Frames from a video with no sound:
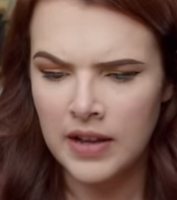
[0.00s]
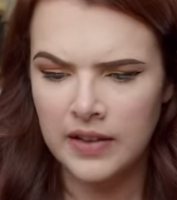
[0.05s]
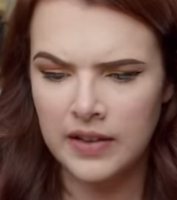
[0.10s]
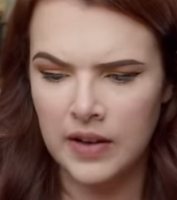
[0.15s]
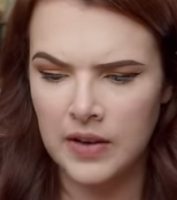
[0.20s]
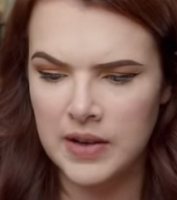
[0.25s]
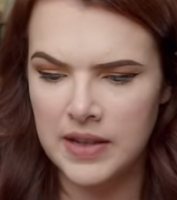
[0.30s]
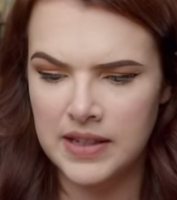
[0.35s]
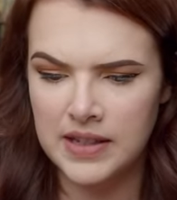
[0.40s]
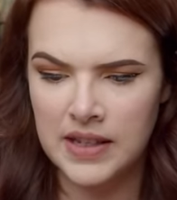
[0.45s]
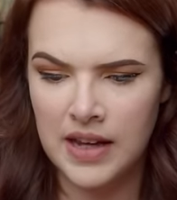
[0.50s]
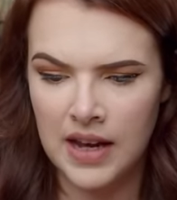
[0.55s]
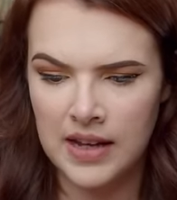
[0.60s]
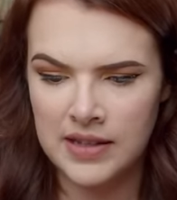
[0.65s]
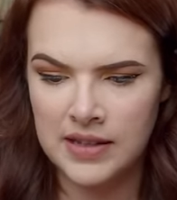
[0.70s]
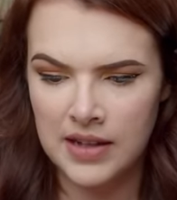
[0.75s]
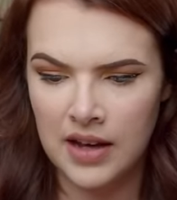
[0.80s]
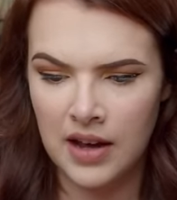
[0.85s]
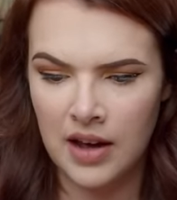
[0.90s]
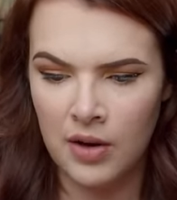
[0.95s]
So it
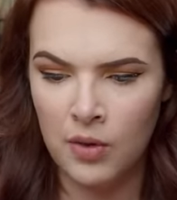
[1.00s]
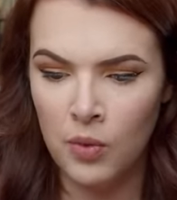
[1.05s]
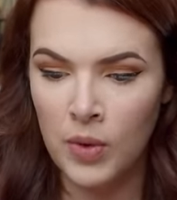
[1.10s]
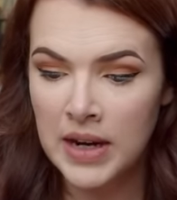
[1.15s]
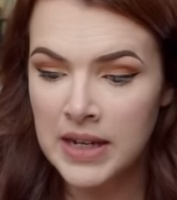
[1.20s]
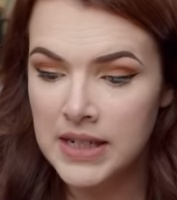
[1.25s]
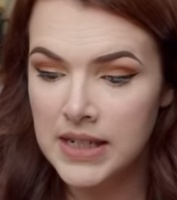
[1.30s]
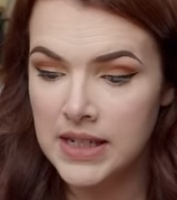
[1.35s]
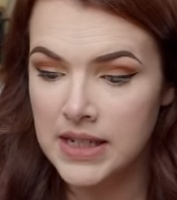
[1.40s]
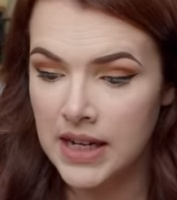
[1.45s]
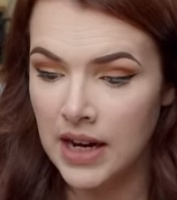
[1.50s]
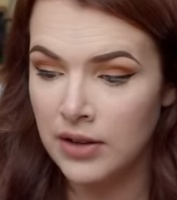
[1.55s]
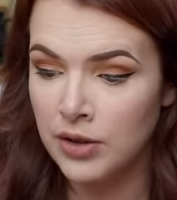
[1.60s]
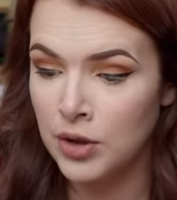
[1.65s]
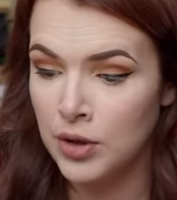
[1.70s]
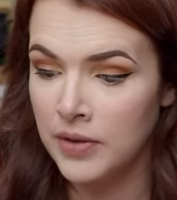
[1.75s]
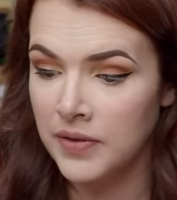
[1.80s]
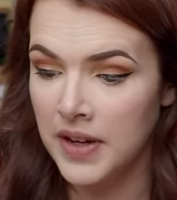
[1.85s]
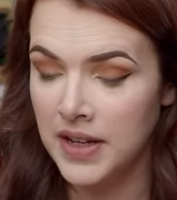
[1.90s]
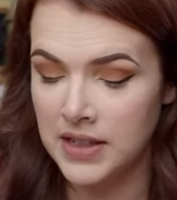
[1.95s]
says, Winterdale
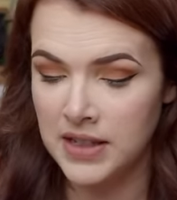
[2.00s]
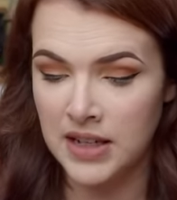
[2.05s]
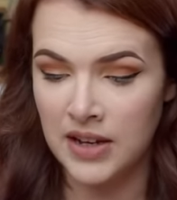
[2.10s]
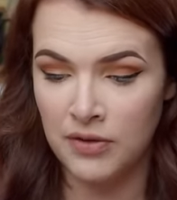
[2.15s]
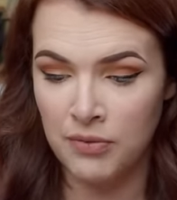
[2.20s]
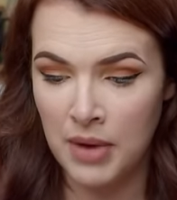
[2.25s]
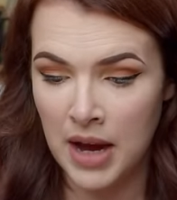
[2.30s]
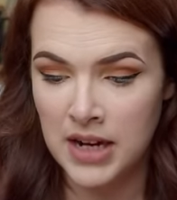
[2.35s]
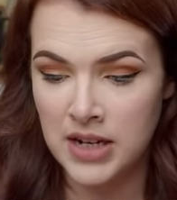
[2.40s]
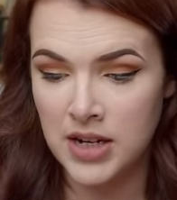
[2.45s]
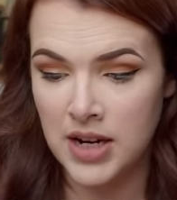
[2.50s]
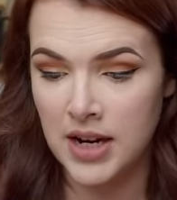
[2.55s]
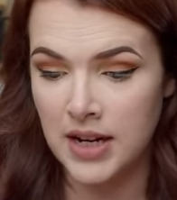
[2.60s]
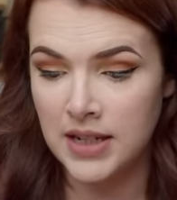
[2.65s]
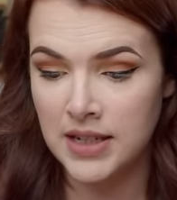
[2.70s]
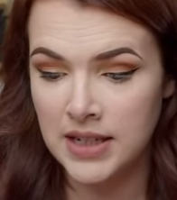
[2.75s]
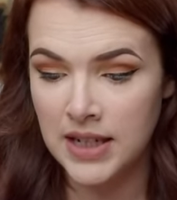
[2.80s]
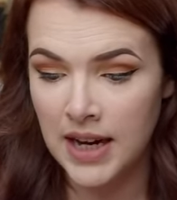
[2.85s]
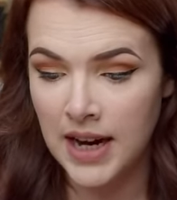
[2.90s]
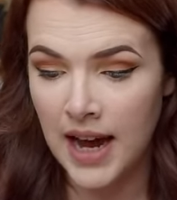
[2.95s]
University of
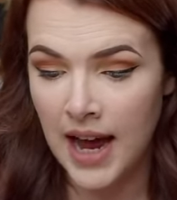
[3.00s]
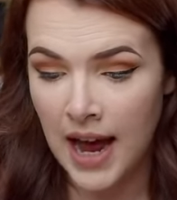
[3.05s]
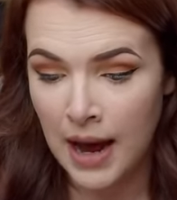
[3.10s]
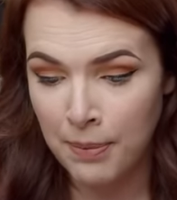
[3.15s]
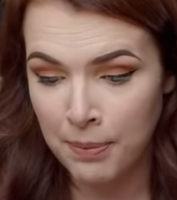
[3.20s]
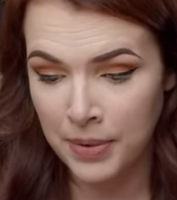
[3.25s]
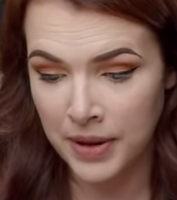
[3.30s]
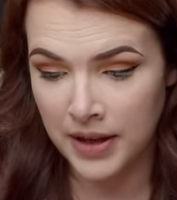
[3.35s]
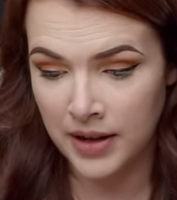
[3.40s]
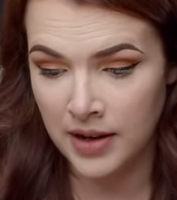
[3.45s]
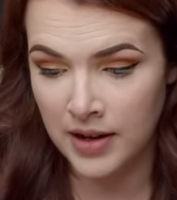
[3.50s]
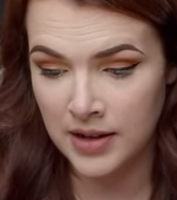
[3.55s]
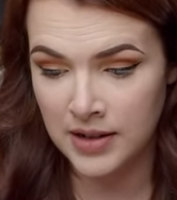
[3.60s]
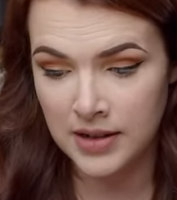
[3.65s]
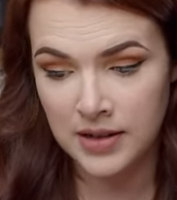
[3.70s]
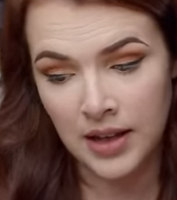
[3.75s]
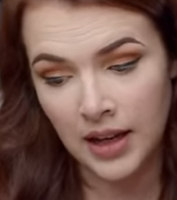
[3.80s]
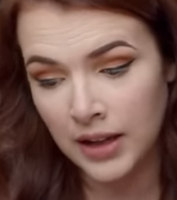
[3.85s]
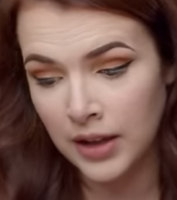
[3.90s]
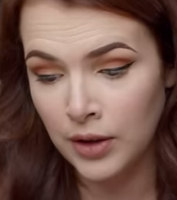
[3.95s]
Magic, dear
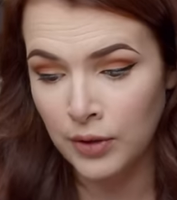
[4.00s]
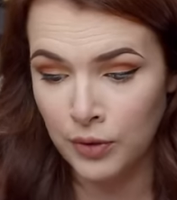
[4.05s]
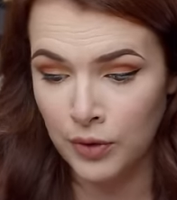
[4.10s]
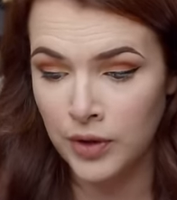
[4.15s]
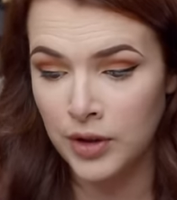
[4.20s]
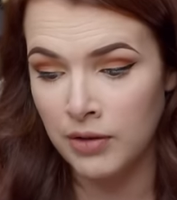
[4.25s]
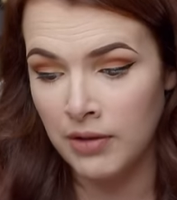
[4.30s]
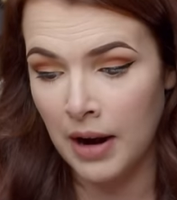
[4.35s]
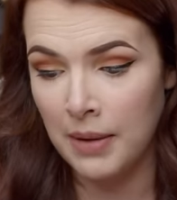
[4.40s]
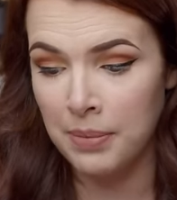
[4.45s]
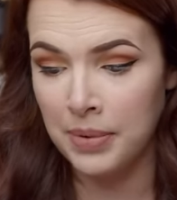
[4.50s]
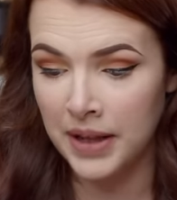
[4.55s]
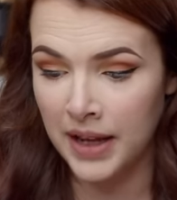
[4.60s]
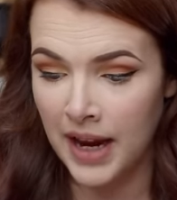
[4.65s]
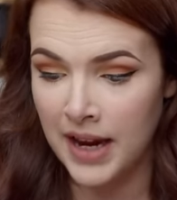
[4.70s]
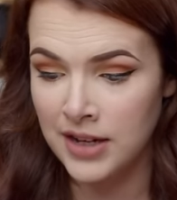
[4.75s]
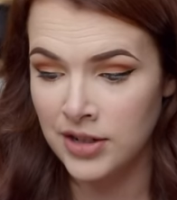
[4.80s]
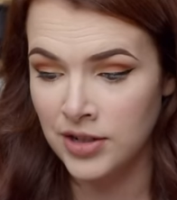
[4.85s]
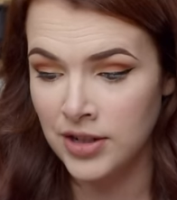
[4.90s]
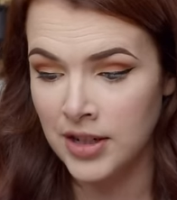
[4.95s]
applicant, thank you for your
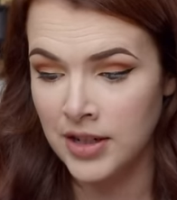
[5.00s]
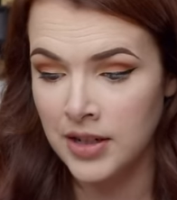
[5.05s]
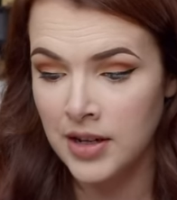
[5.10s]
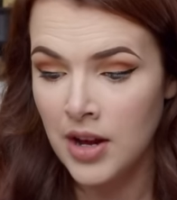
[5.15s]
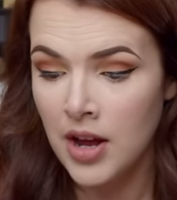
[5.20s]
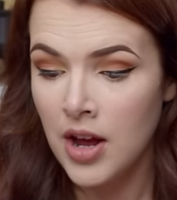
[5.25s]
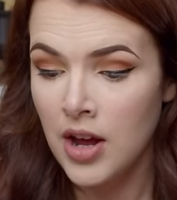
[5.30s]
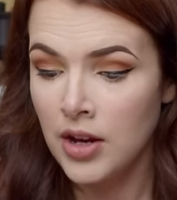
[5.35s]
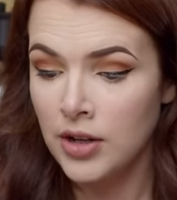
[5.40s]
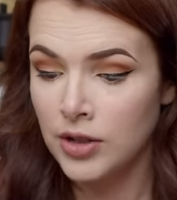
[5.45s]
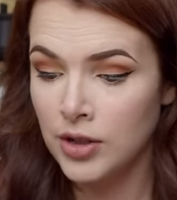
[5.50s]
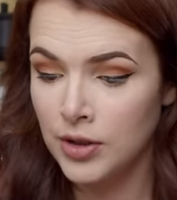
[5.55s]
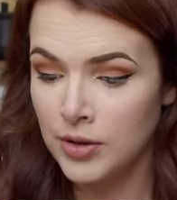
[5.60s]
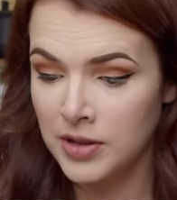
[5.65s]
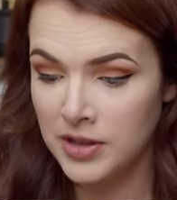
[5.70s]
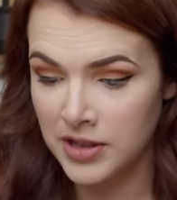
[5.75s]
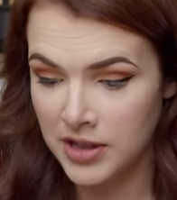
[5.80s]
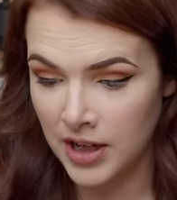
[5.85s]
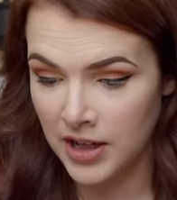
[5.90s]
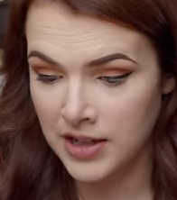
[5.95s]
application to
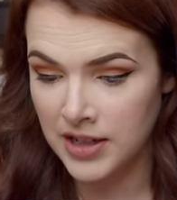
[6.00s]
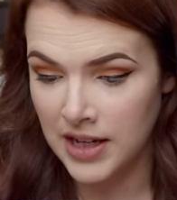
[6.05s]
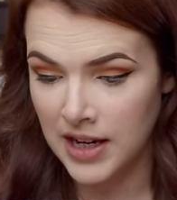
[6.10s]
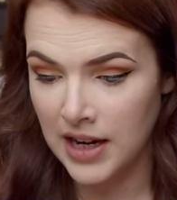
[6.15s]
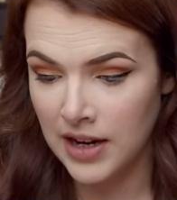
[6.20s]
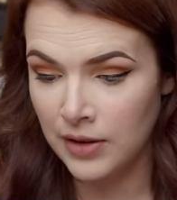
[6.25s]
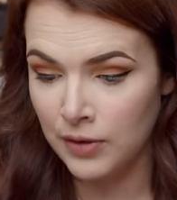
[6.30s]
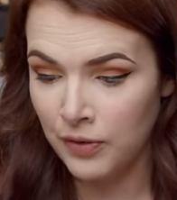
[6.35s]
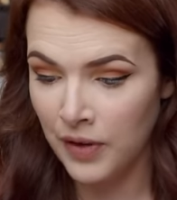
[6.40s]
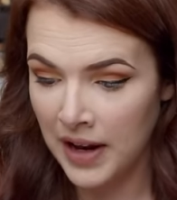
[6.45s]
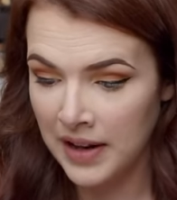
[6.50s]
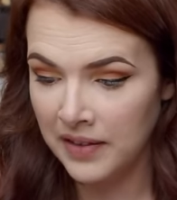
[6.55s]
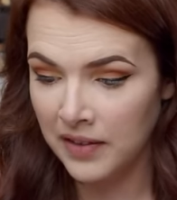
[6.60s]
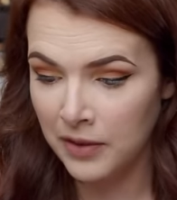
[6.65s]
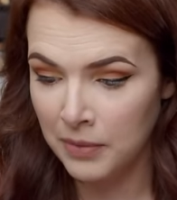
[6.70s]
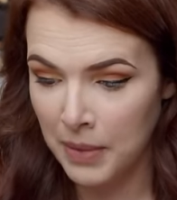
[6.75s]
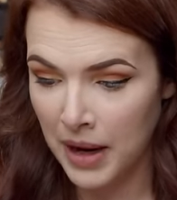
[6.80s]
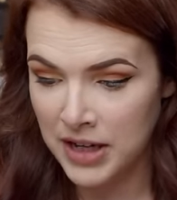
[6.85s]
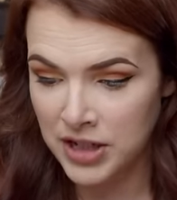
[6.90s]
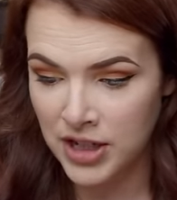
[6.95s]
study
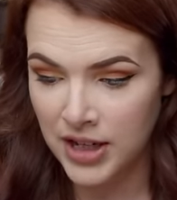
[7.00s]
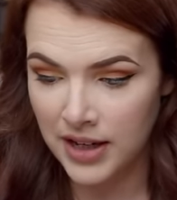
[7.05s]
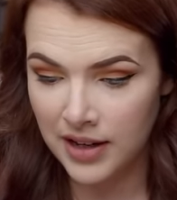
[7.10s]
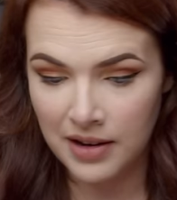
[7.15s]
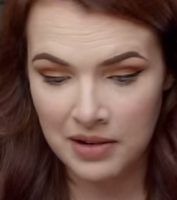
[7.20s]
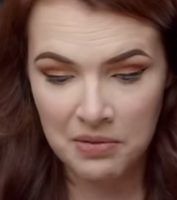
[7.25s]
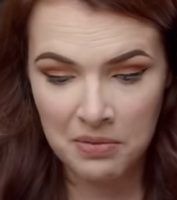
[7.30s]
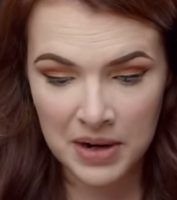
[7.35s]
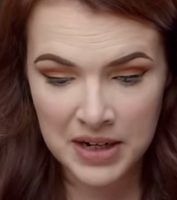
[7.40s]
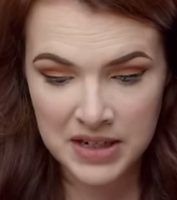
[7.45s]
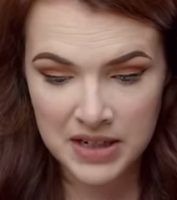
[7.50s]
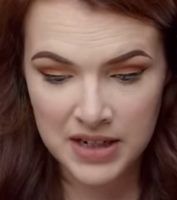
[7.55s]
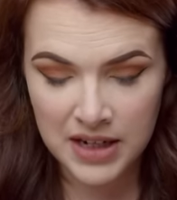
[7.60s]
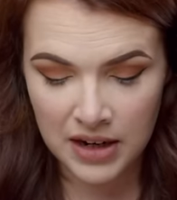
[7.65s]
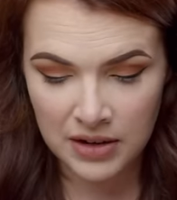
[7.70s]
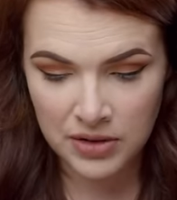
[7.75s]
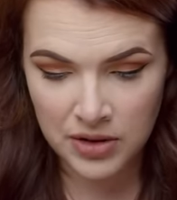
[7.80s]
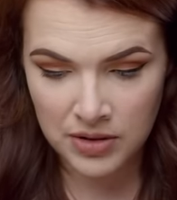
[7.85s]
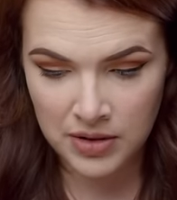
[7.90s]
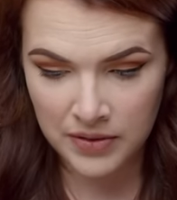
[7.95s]
advanced magic at
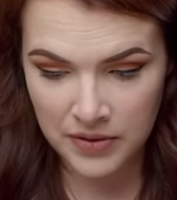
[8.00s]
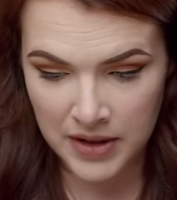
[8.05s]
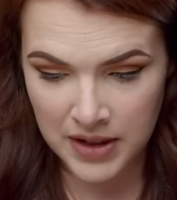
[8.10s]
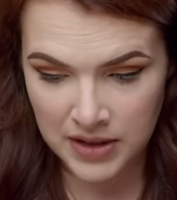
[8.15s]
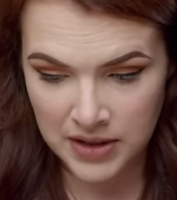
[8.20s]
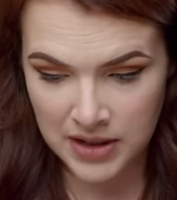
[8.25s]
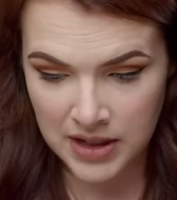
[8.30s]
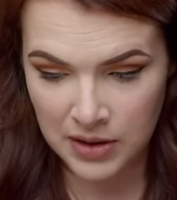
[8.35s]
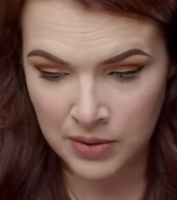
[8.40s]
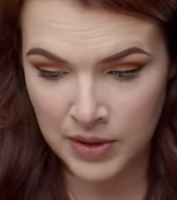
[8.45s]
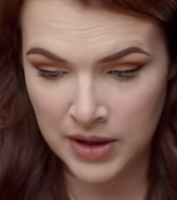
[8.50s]
Winterdale University.